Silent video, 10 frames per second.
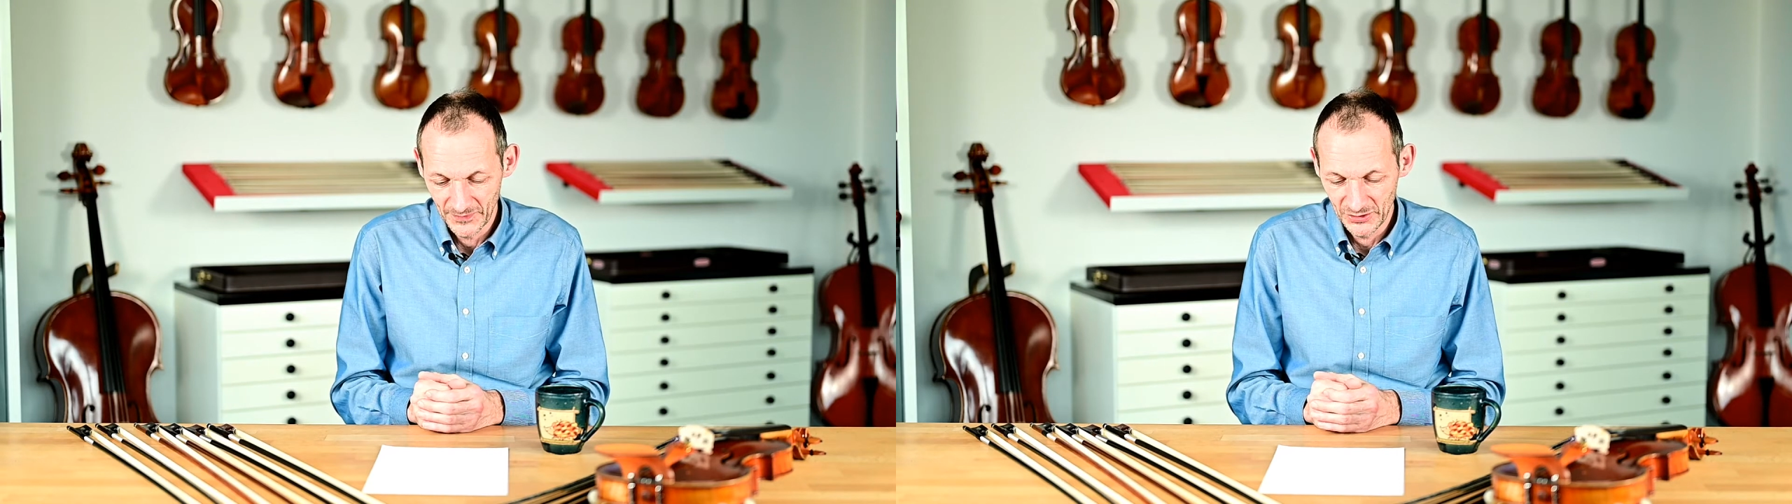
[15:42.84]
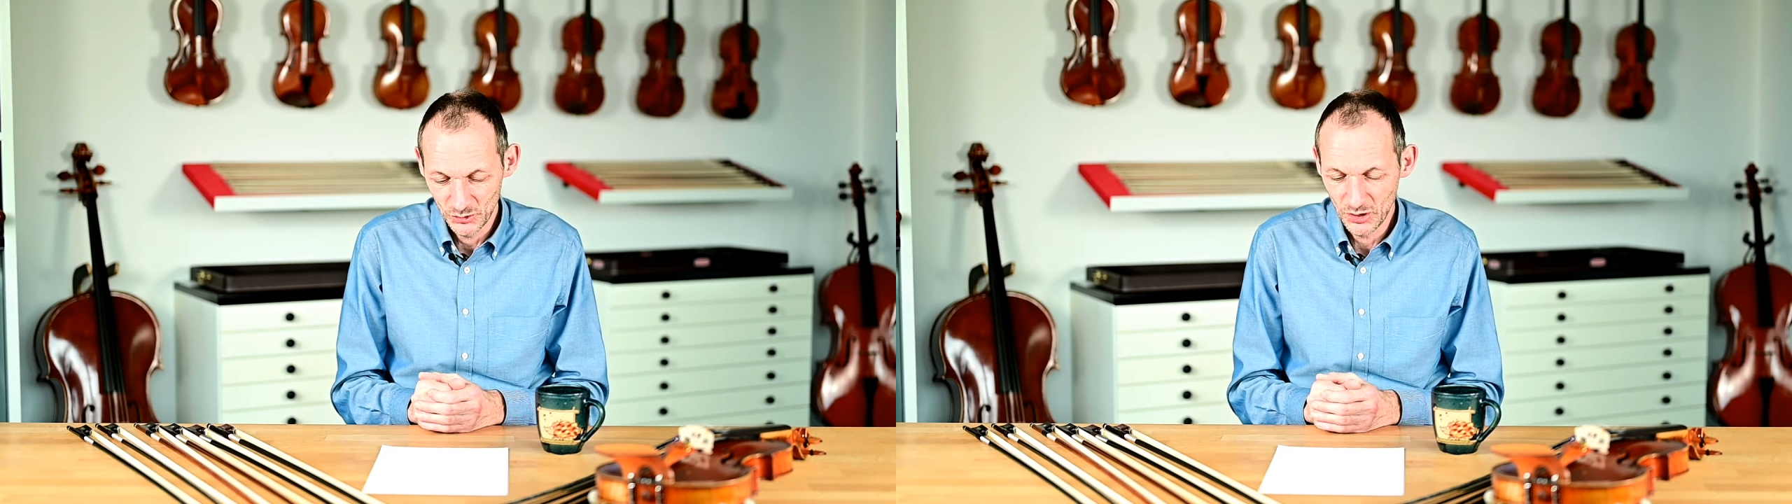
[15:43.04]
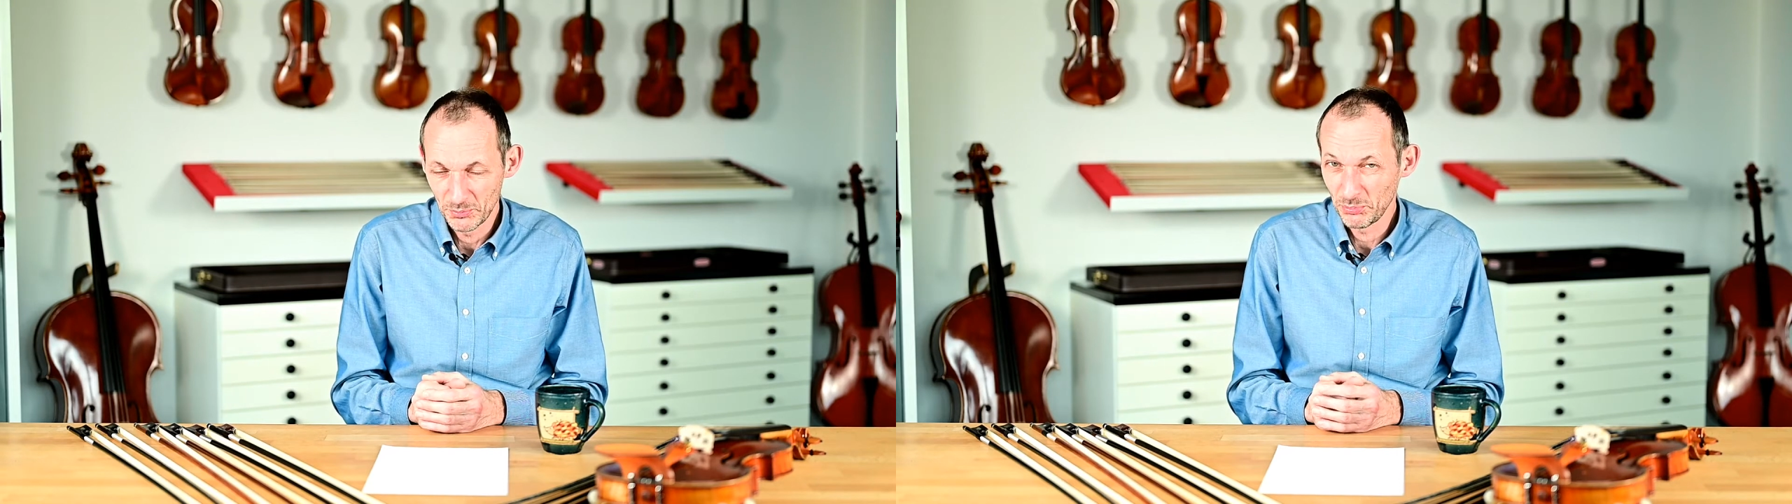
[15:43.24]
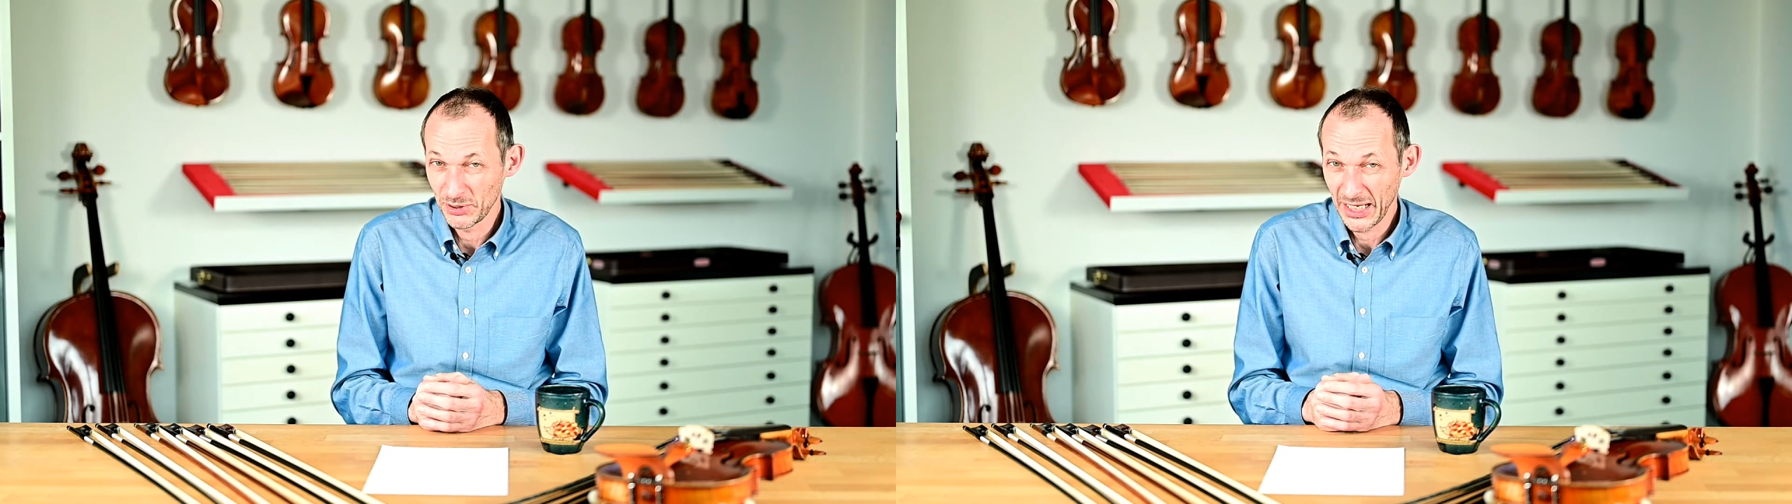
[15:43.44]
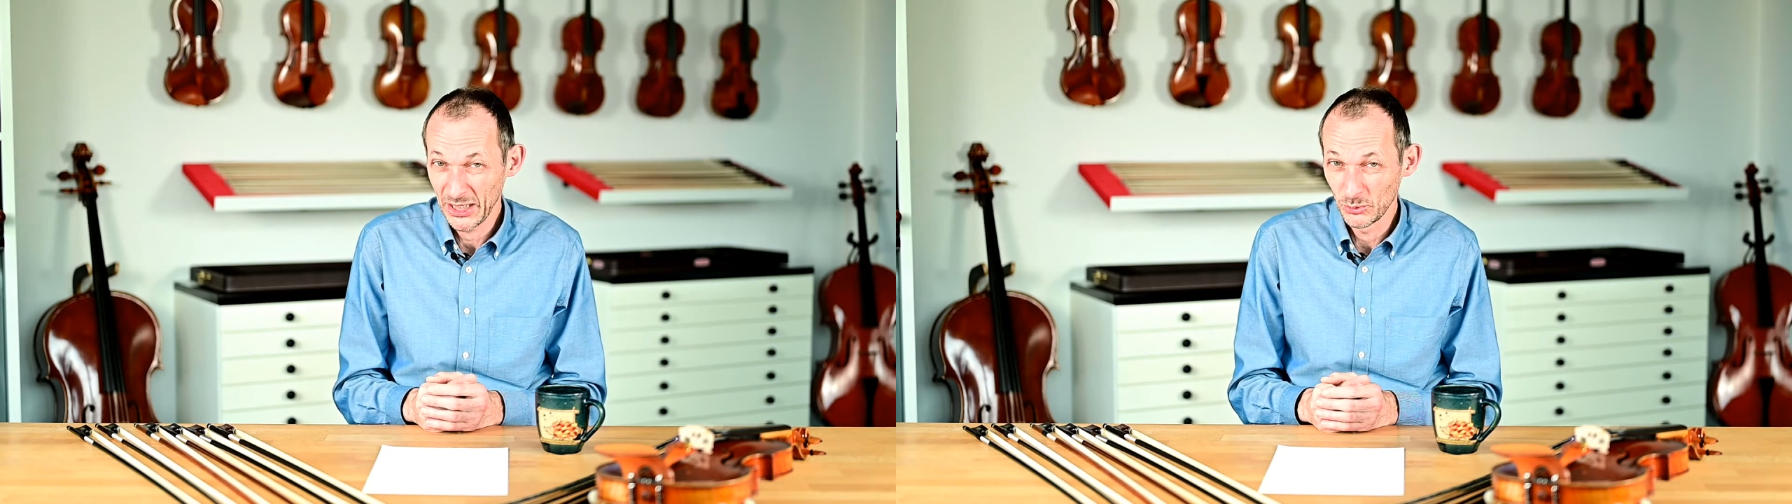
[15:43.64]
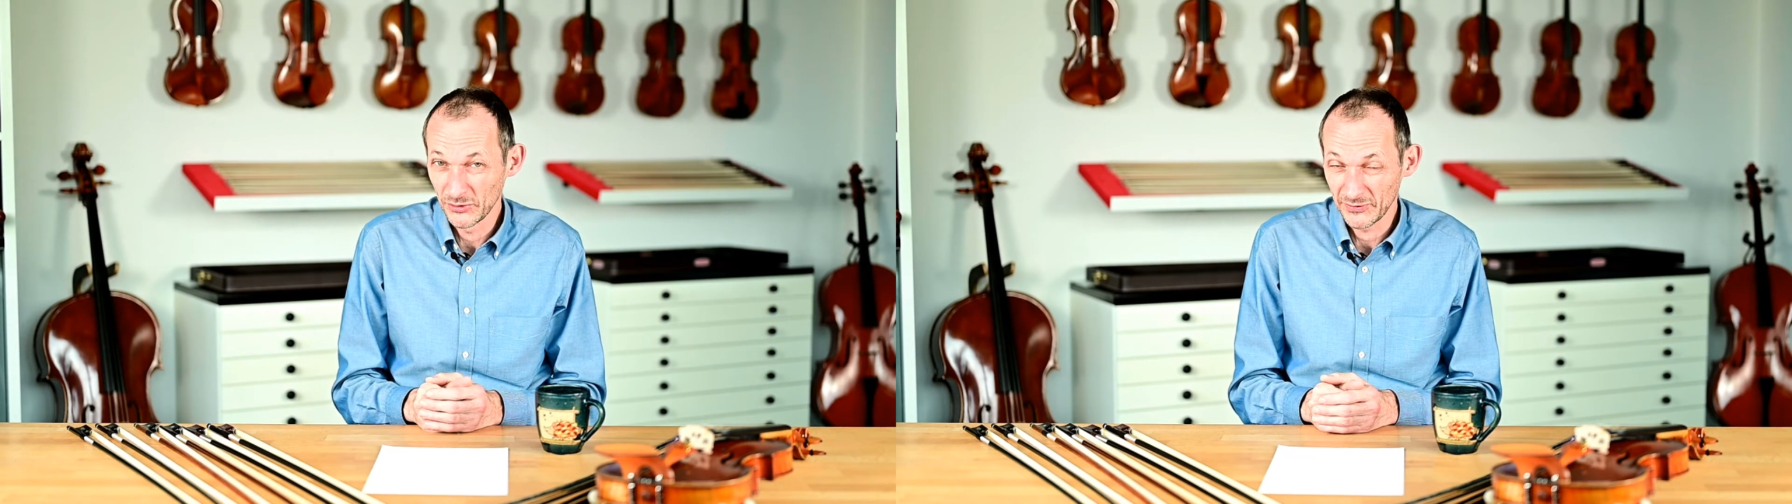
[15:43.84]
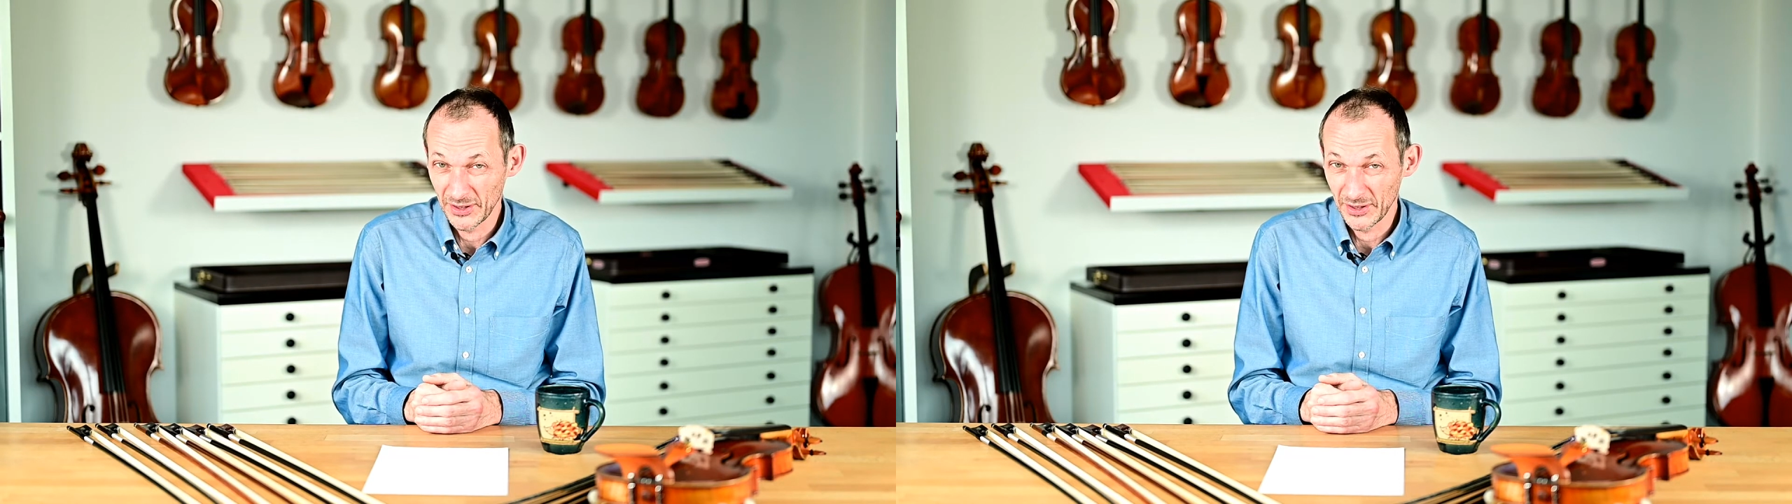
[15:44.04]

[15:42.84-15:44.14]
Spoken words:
You can play with